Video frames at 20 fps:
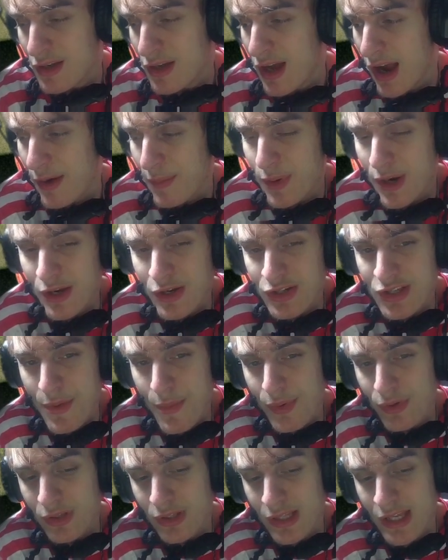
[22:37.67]
I remember I used to
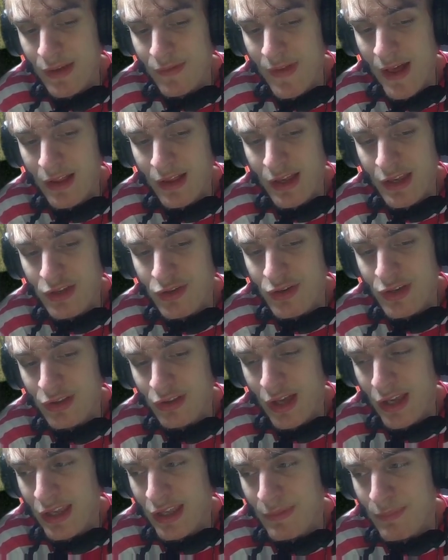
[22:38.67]
believe that, like, you can
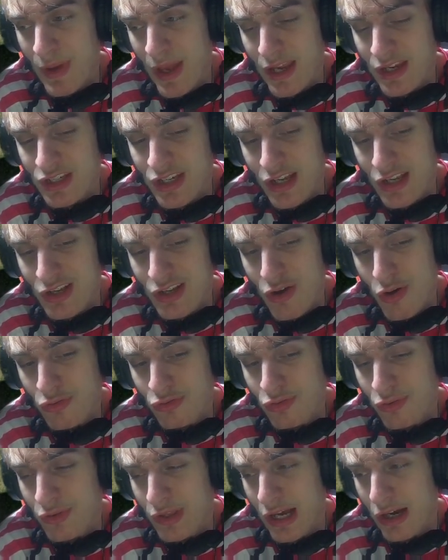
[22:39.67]
like make shit go
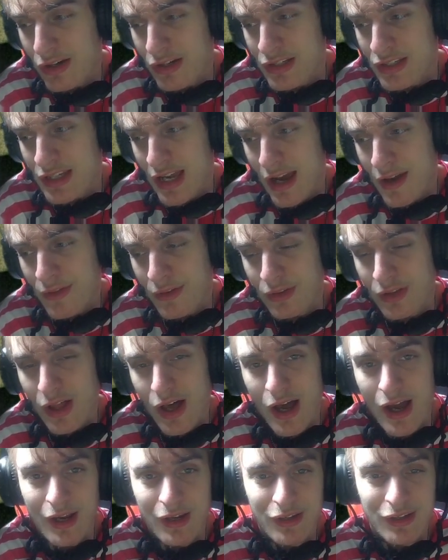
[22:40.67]
through the other side of the
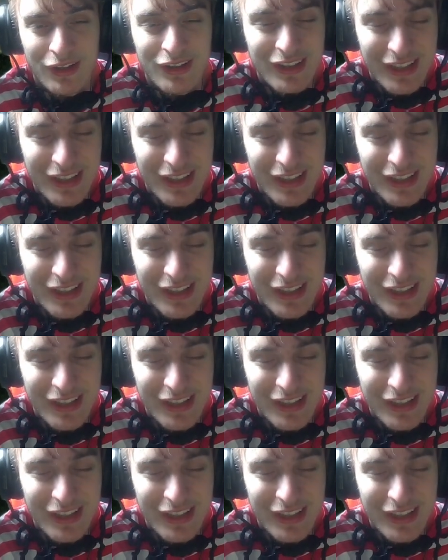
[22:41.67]
line.